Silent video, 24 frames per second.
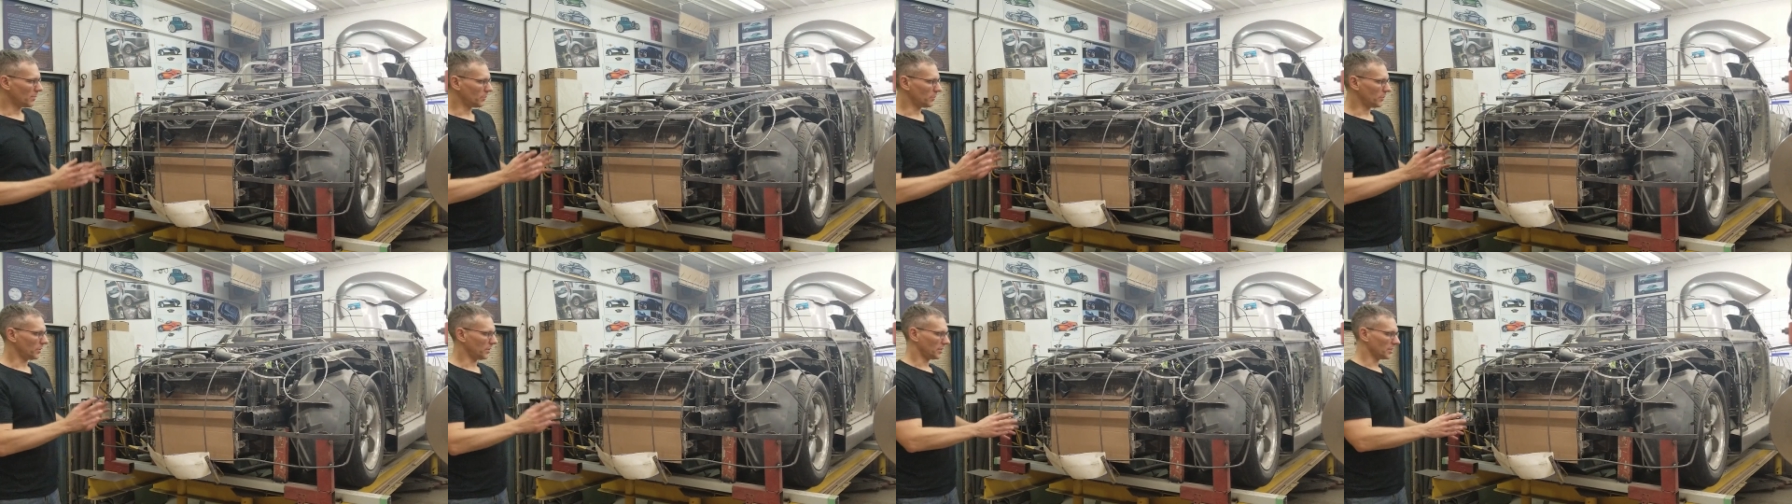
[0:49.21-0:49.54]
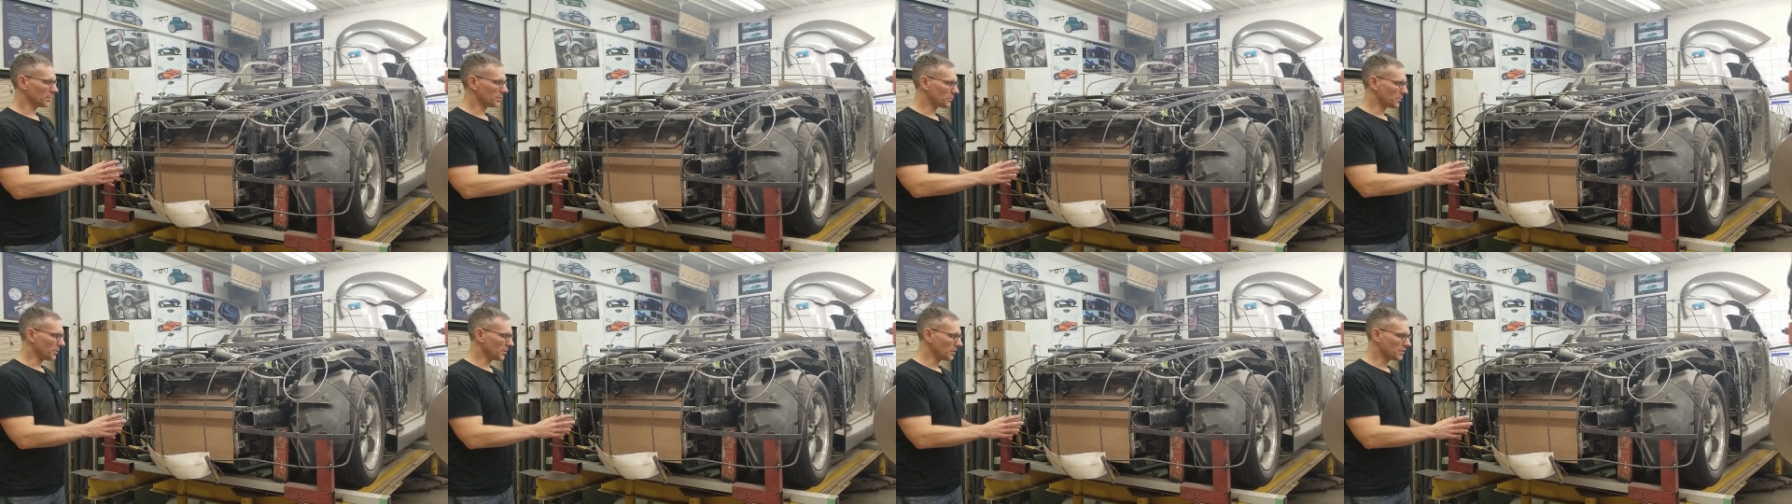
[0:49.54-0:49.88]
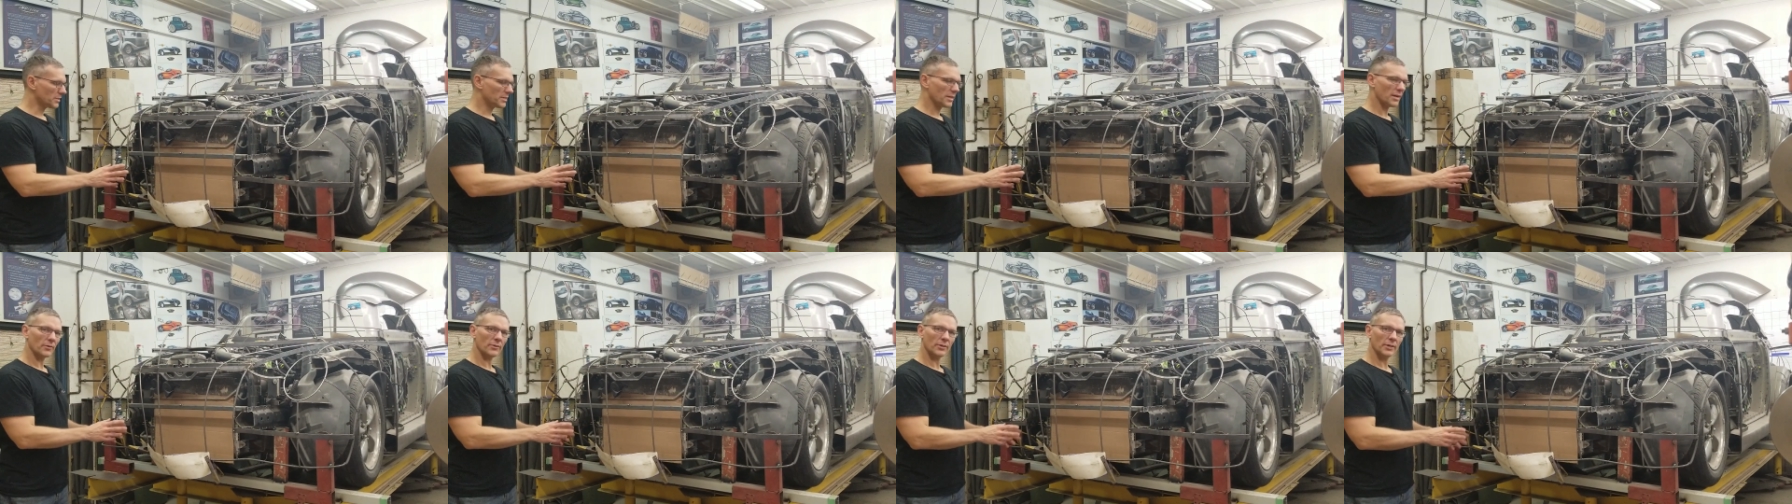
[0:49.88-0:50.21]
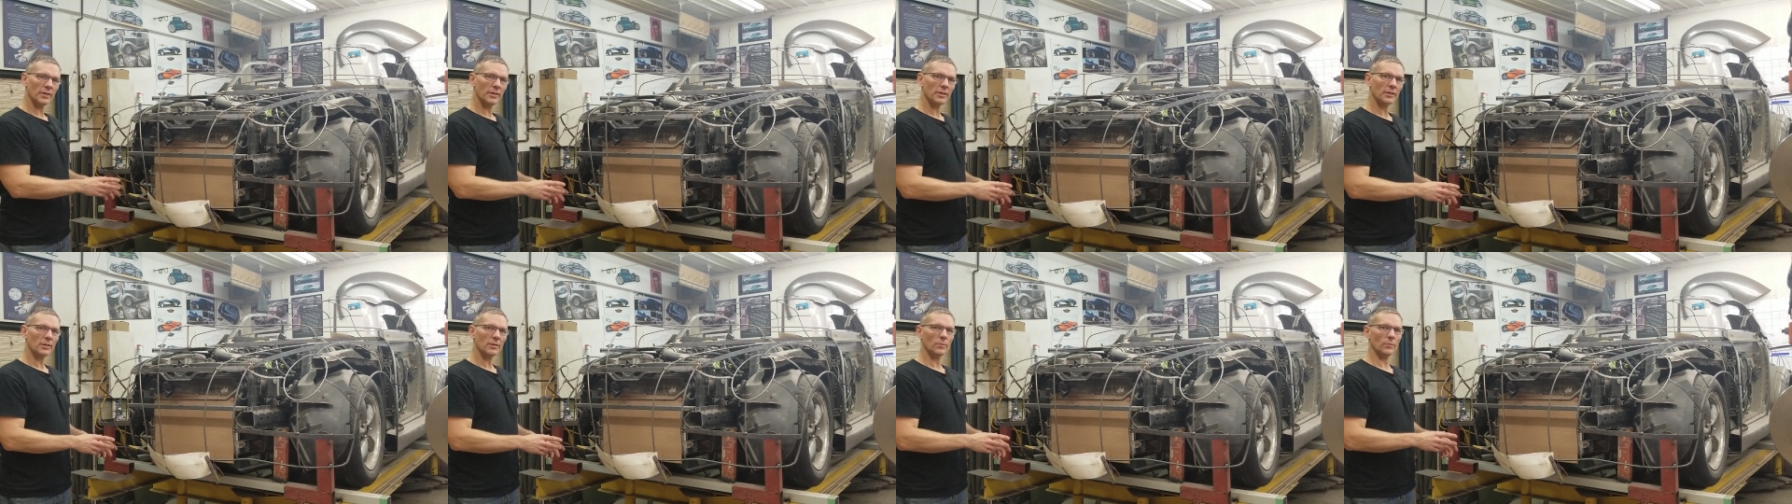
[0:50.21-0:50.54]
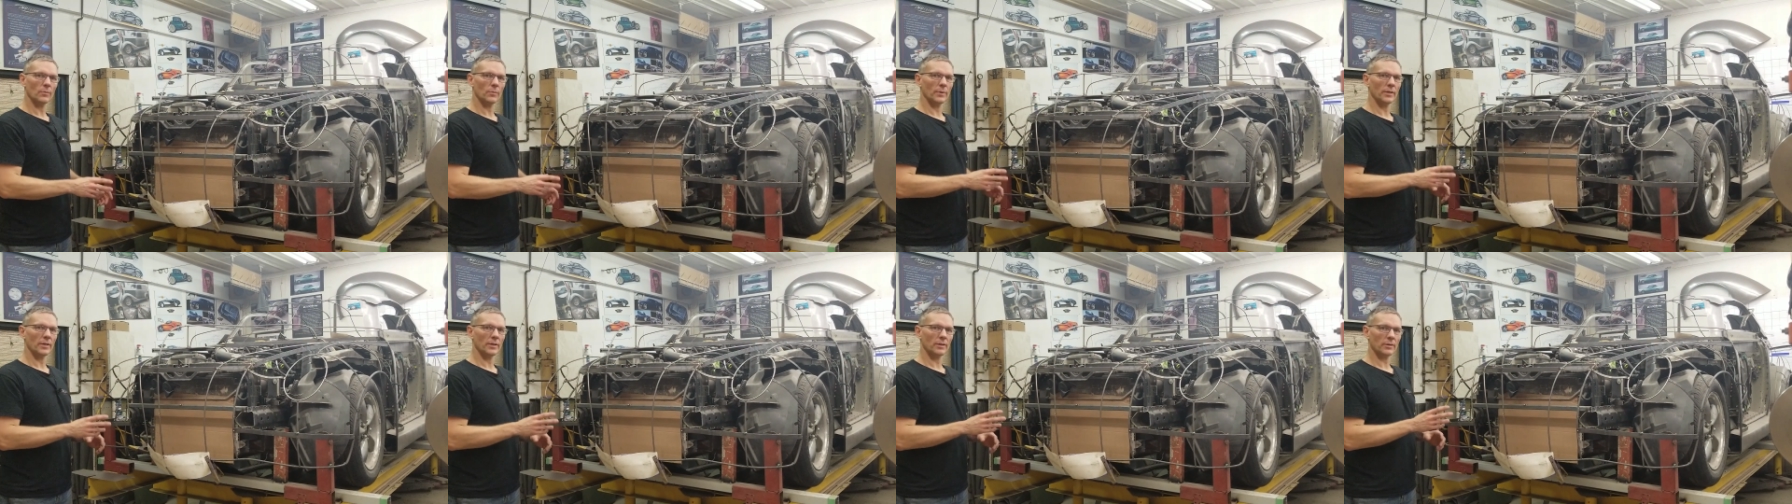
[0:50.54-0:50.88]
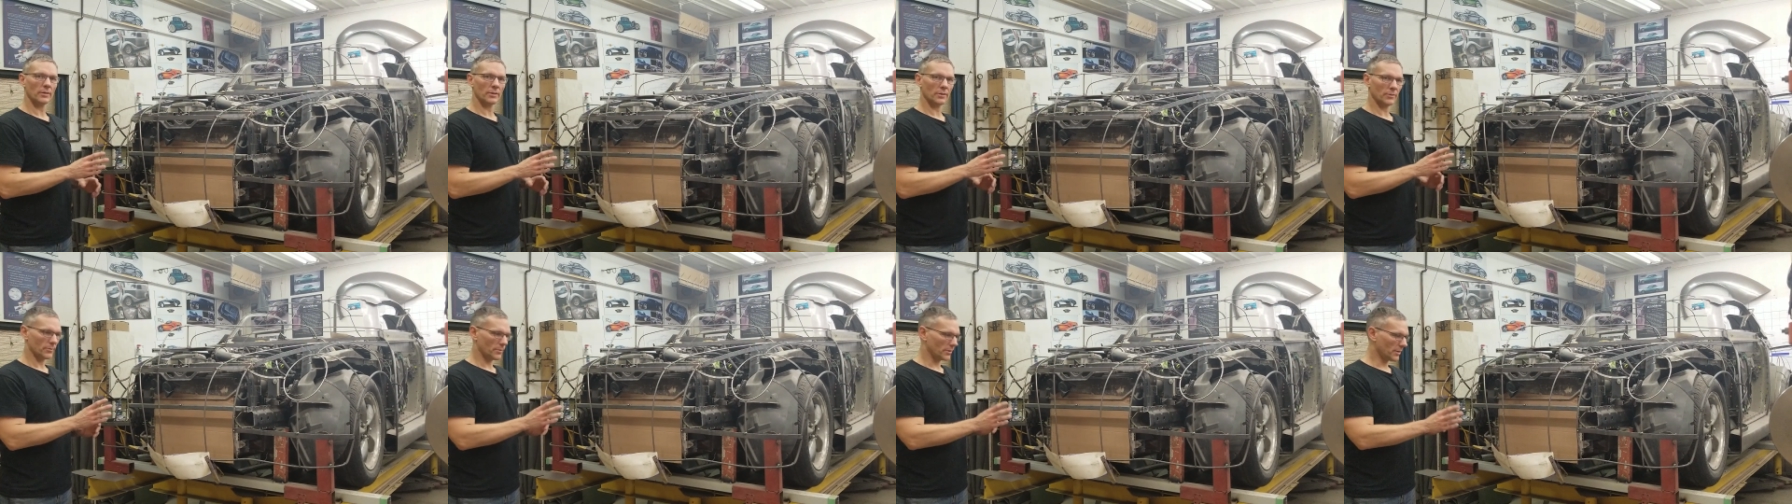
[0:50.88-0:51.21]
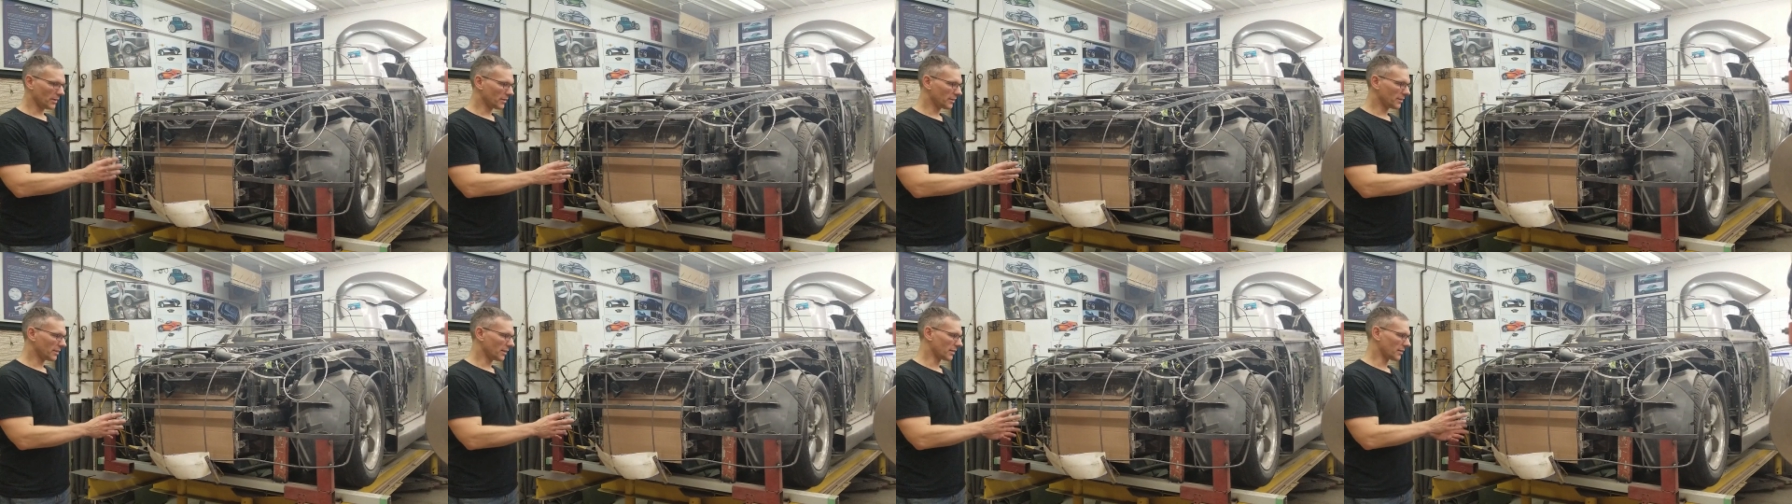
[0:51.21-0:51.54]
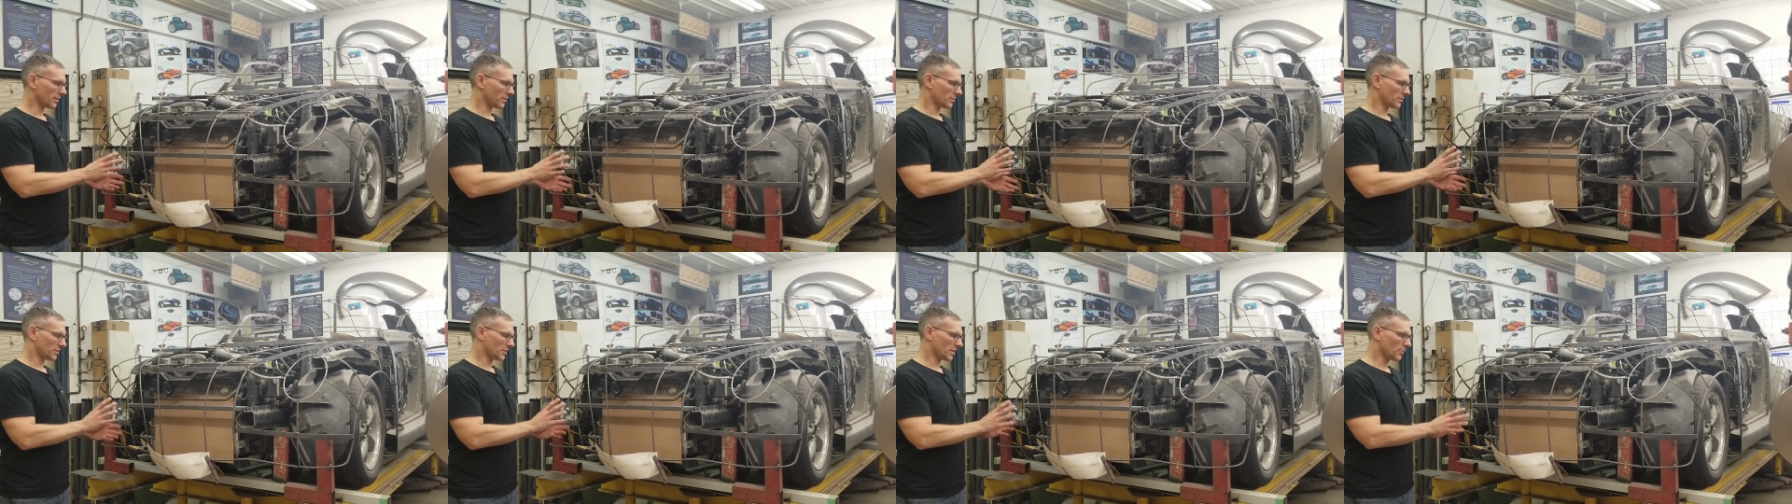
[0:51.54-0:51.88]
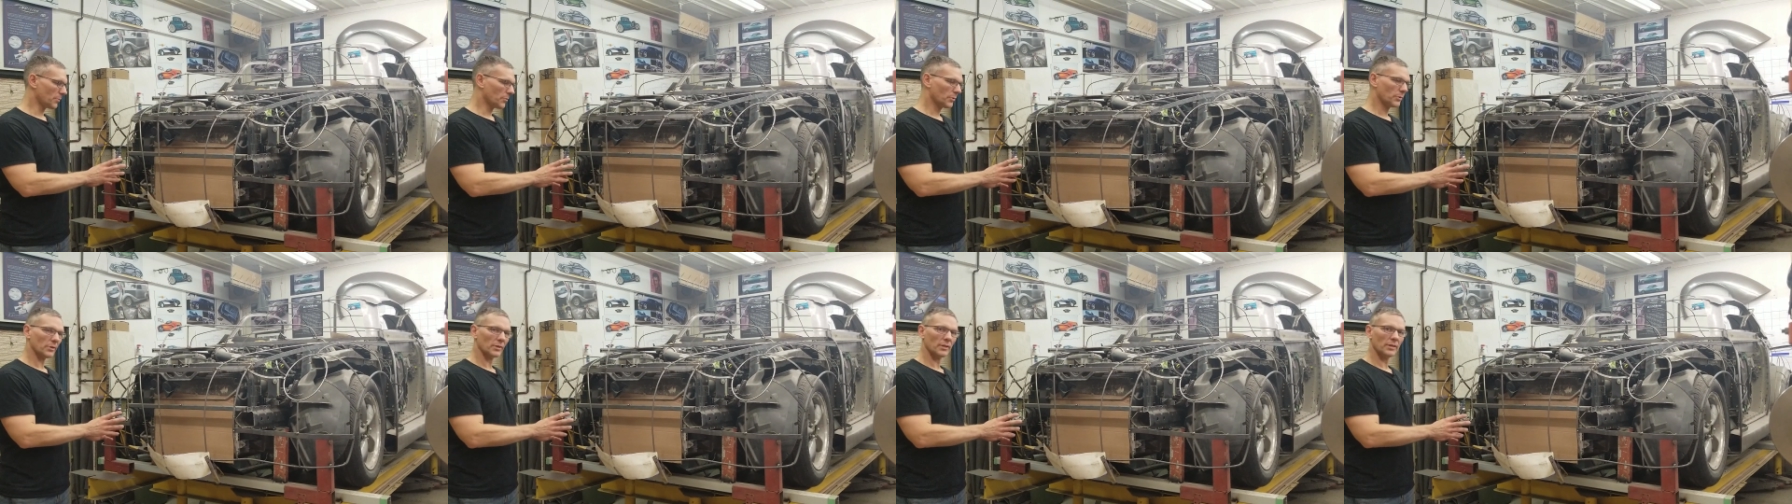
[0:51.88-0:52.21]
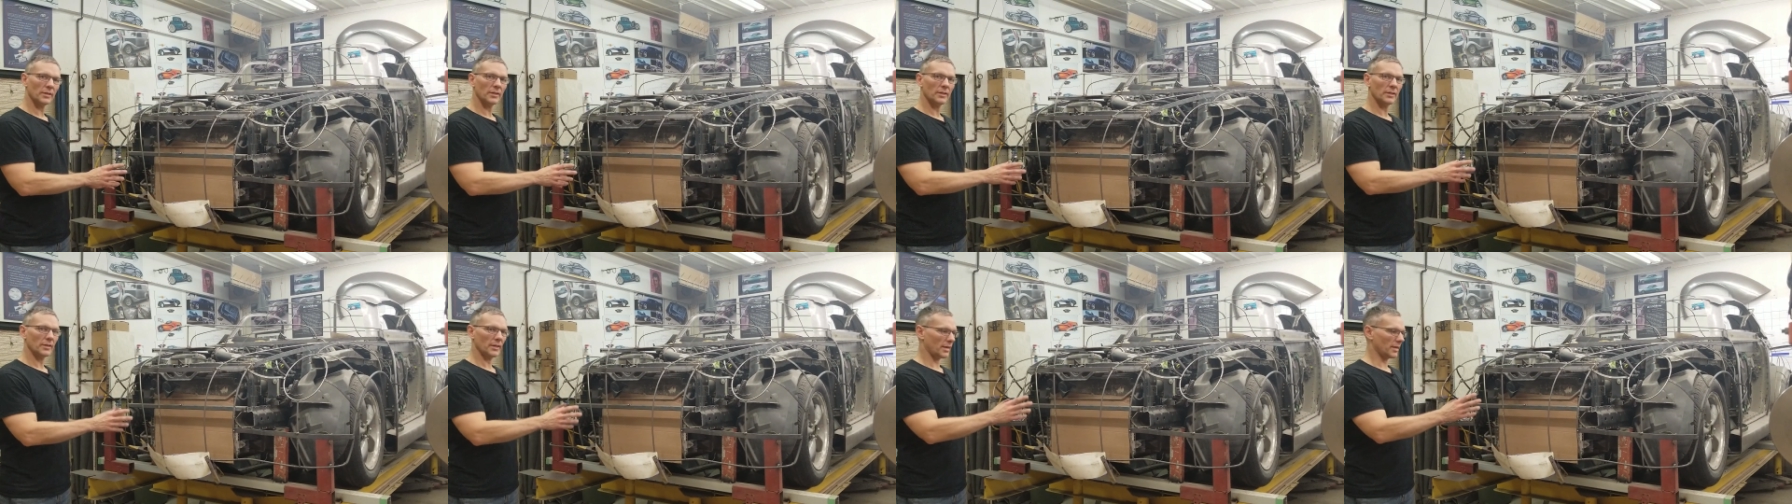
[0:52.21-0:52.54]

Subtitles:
But this piece down here, we are going to create that separately,